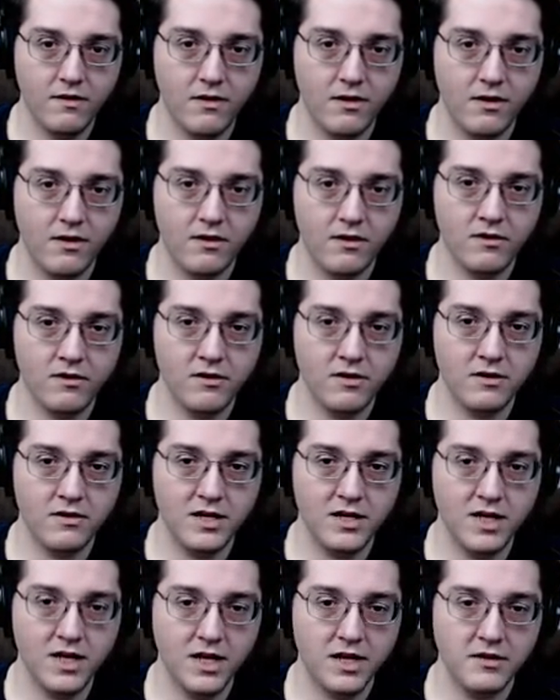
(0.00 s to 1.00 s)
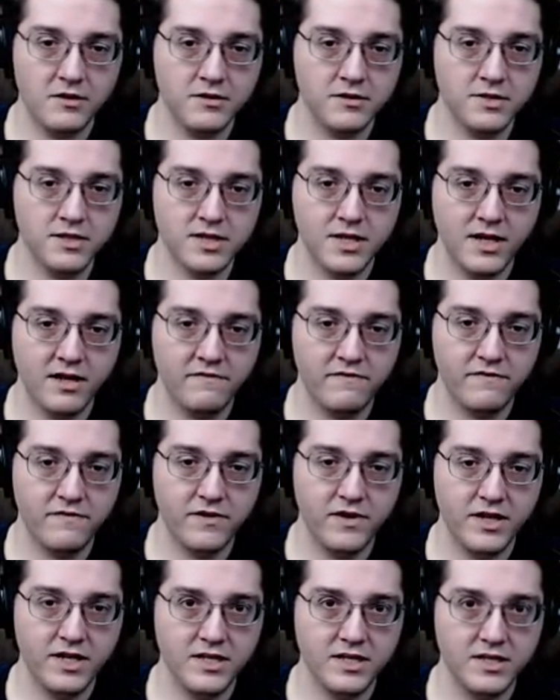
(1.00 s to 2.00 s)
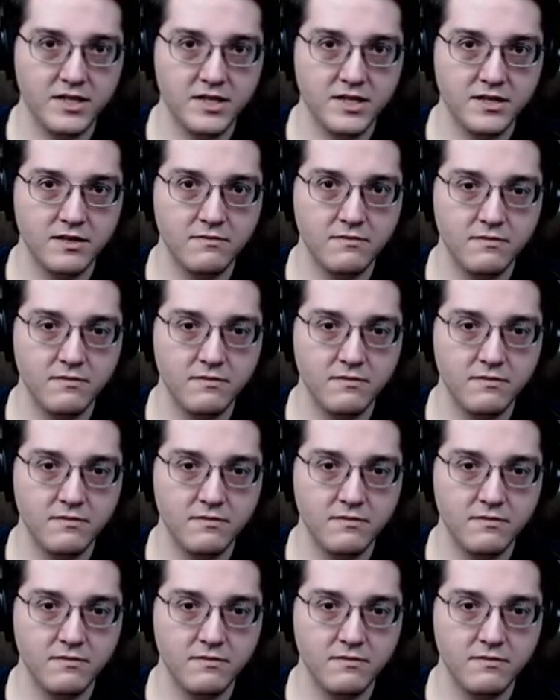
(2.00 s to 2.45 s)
All the other stuff is